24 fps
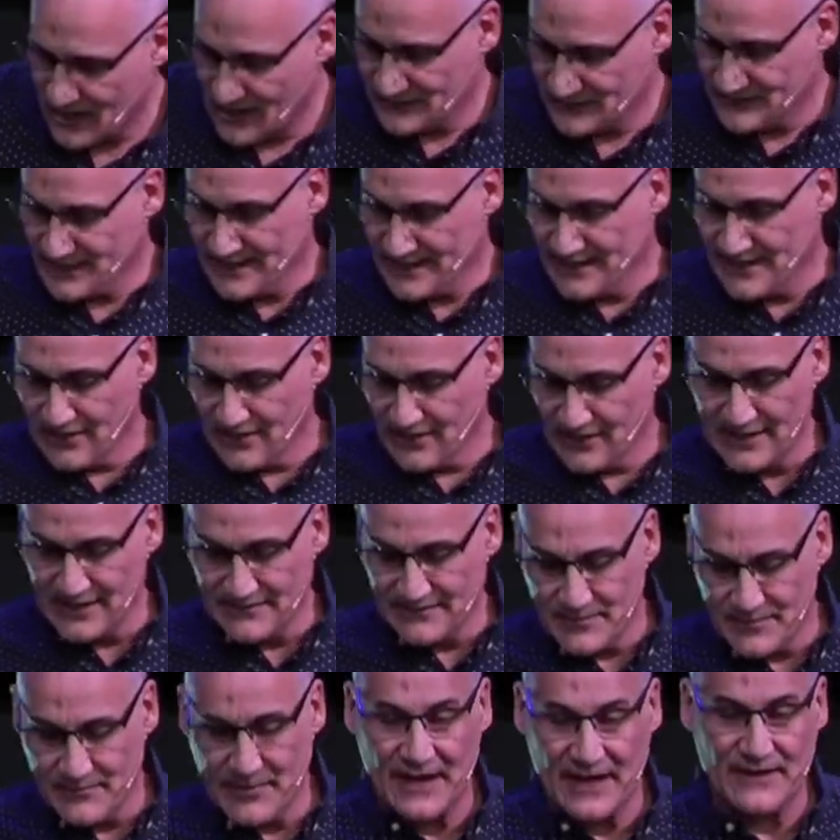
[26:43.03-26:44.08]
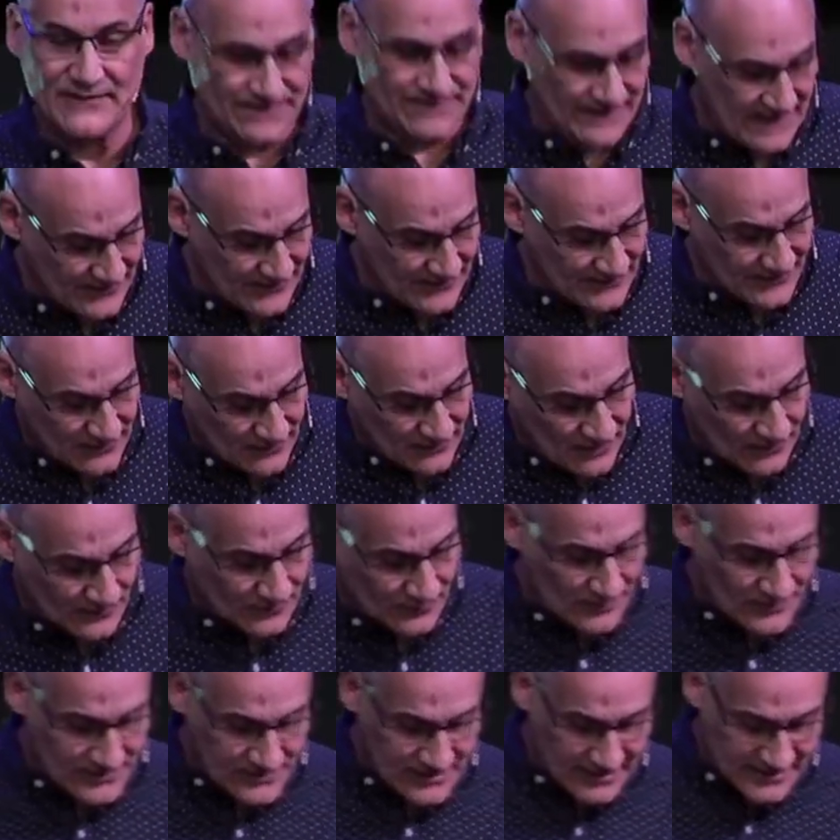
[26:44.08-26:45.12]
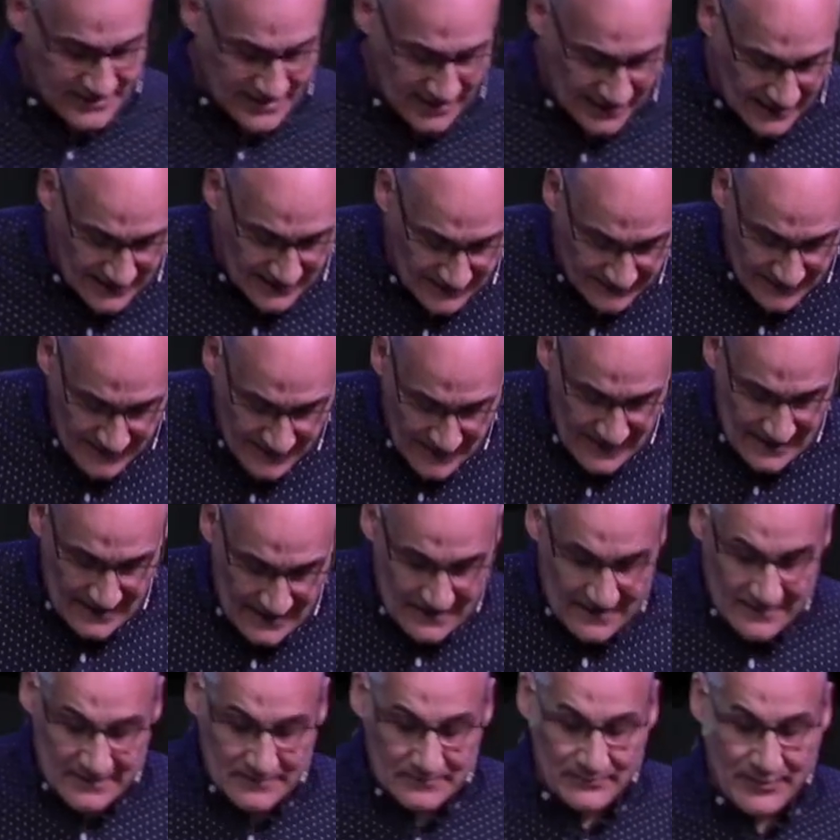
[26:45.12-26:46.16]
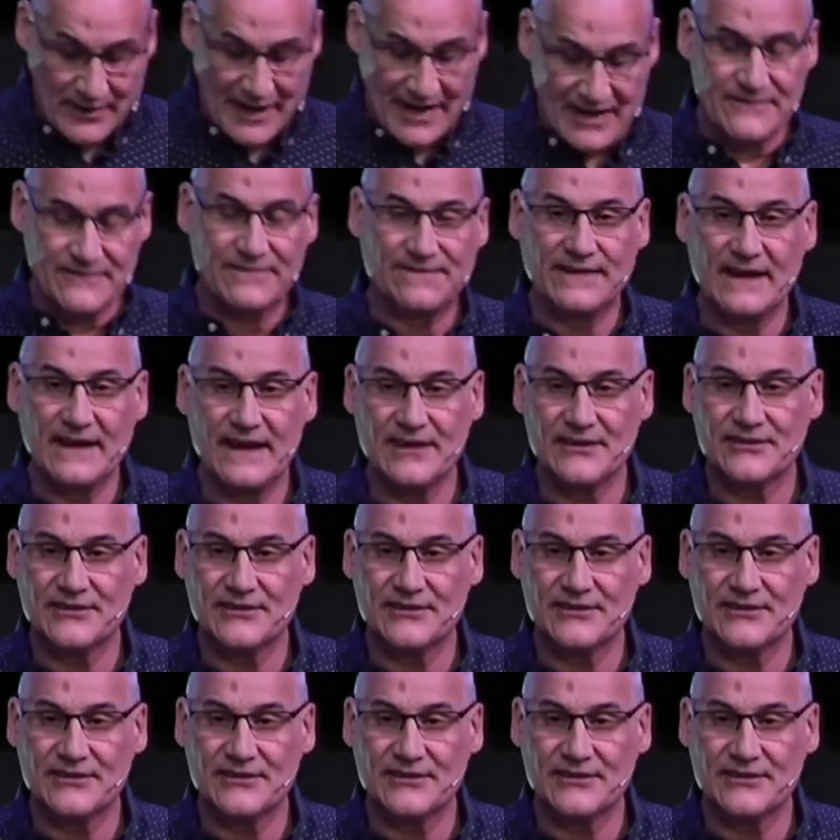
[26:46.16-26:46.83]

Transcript: then you're not living by faith, and God wants you to live by faith.